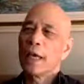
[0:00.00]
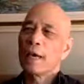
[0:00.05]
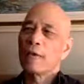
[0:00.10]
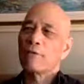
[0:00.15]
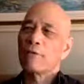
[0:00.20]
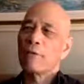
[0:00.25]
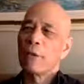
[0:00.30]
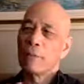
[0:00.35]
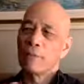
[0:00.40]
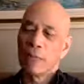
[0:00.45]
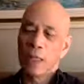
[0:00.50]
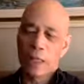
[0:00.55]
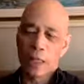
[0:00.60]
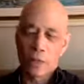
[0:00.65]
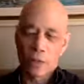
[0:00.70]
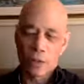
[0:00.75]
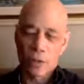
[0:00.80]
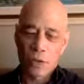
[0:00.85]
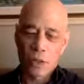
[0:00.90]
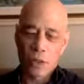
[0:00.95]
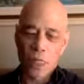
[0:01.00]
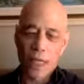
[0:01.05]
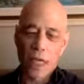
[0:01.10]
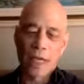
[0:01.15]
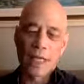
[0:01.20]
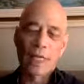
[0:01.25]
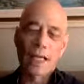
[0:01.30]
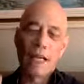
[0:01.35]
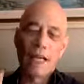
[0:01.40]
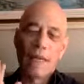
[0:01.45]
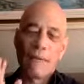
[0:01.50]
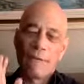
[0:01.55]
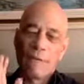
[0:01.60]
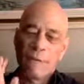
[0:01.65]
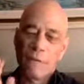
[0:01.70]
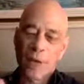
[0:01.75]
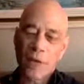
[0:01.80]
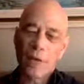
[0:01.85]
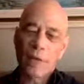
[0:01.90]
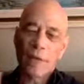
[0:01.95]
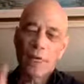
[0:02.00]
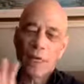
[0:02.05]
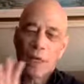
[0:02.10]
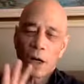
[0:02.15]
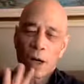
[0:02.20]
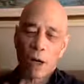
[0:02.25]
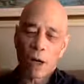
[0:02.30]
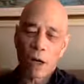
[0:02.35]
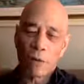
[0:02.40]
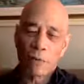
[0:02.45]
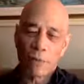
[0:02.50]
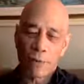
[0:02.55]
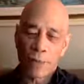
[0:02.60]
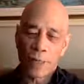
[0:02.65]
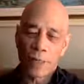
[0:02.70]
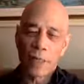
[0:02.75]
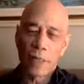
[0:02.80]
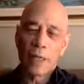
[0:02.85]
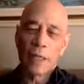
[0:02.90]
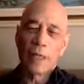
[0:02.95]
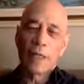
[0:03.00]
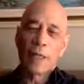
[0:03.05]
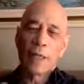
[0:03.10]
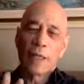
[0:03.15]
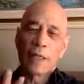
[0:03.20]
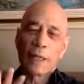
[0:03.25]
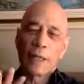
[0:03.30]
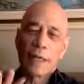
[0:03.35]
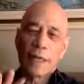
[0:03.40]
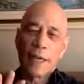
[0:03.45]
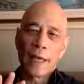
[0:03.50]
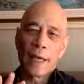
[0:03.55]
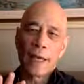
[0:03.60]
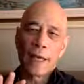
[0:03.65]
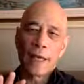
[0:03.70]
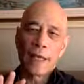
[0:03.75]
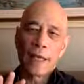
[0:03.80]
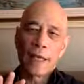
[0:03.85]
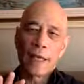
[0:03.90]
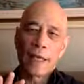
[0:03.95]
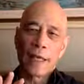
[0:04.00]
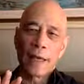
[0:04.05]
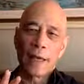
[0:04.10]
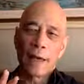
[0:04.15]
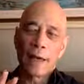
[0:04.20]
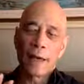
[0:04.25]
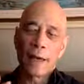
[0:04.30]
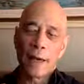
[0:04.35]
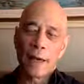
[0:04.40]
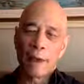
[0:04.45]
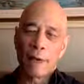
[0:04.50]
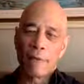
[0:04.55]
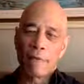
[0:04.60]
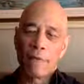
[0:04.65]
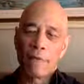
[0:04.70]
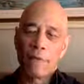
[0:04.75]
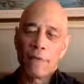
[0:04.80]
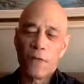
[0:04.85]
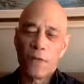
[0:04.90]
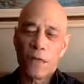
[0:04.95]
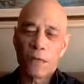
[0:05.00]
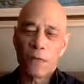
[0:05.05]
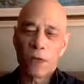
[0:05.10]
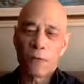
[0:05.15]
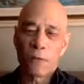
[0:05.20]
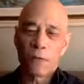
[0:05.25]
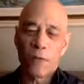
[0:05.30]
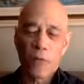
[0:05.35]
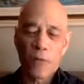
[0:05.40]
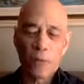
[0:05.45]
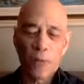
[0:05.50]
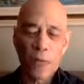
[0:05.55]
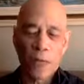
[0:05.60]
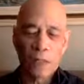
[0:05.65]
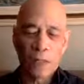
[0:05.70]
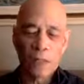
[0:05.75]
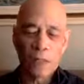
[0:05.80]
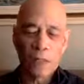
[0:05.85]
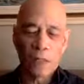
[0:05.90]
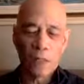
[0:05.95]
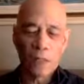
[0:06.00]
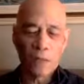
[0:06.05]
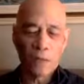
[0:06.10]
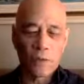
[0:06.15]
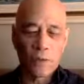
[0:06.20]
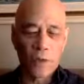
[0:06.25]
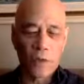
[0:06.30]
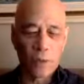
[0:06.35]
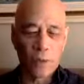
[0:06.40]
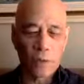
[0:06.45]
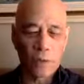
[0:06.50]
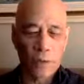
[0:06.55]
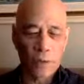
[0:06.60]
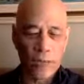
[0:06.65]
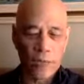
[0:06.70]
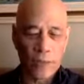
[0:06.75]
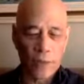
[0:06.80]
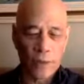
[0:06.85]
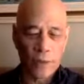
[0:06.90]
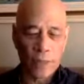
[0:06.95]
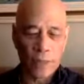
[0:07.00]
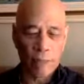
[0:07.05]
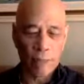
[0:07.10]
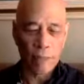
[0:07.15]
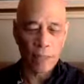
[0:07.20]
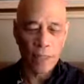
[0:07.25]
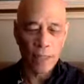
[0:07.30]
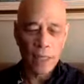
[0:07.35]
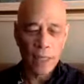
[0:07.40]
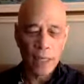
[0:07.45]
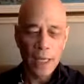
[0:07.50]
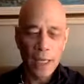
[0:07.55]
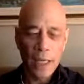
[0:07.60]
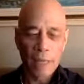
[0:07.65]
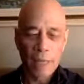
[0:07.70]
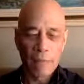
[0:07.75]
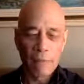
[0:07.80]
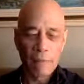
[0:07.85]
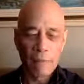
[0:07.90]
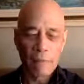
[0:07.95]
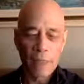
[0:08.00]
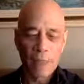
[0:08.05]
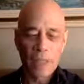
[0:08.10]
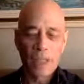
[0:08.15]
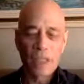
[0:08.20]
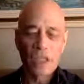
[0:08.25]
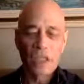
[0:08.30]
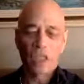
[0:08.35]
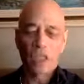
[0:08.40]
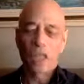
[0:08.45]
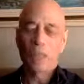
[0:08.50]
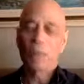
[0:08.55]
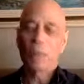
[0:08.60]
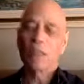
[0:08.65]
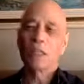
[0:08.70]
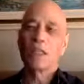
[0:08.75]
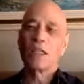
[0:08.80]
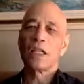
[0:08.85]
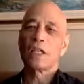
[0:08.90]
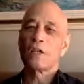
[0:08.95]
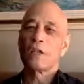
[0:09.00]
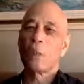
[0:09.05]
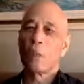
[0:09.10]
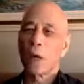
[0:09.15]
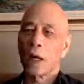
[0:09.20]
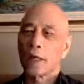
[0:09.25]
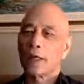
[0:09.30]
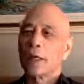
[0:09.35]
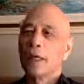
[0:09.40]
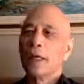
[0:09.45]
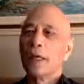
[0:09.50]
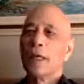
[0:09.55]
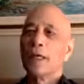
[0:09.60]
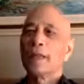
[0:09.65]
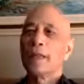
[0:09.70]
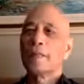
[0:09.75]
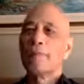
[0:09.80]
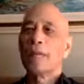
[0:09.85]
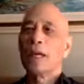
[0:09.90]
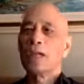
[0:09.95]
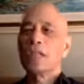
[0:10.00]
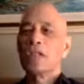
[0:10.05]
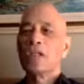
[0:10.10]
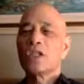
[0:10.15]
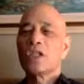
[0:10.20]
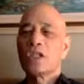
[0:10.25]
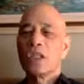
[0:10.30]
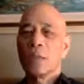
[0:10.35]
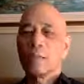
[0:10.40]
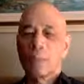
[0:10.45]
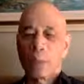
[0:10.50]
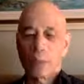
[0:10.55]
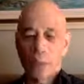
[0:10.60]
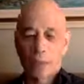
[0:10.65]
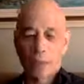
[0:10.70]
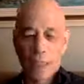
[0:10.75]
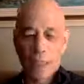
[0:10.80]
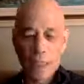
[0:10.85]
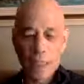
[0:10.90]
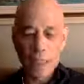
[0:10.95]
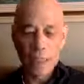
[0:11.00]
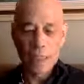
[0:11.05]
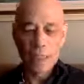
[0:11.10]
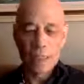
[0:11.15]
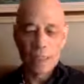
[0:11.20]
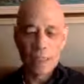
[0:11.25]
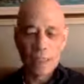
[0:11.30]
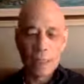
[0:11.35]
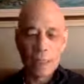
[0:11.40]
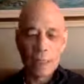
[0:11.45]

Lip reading: from the other side, and very often they have they're fear-based. There's fear around them. And the message typically is what? The message typically is